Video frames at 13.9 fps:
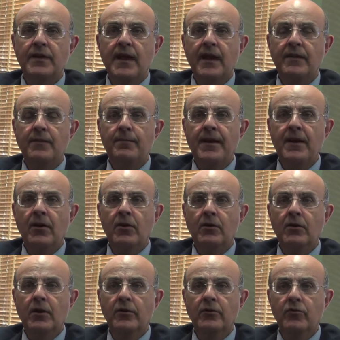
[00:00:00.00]
at the Behar
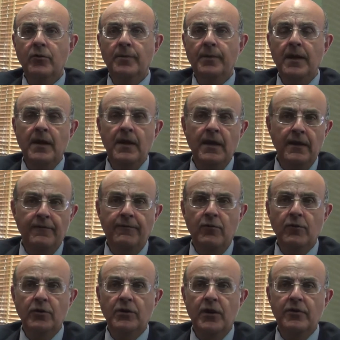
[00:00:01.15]
Law Group in
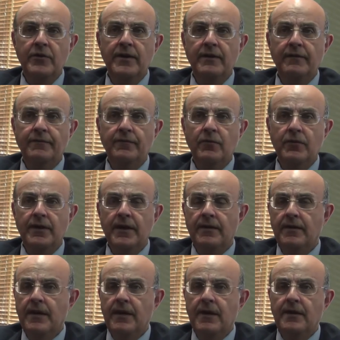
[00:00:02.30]
Fort Lauderdale, Florida,
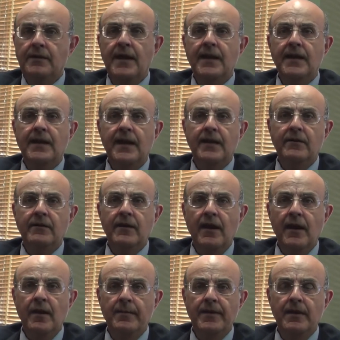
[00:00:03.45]
dedicated to
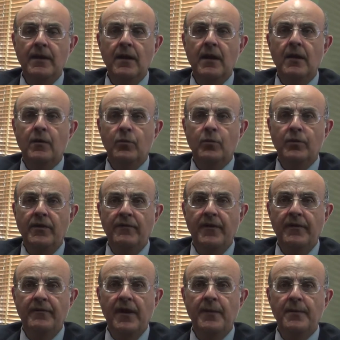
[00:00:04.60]
helping the
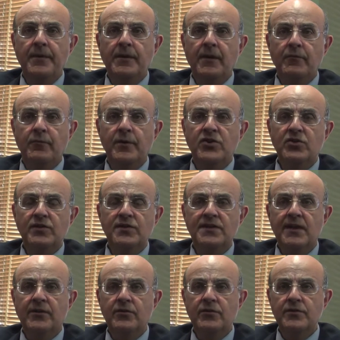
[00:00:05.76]
development of regional
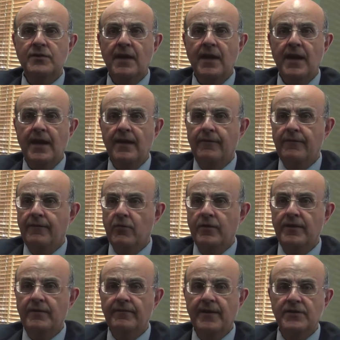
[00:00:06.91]
centers and foreign
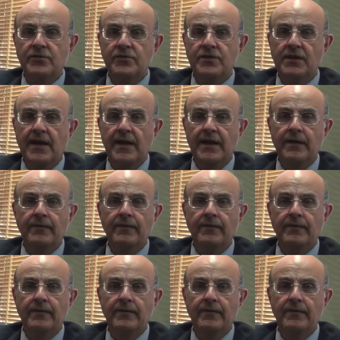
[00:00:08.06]
investors alike.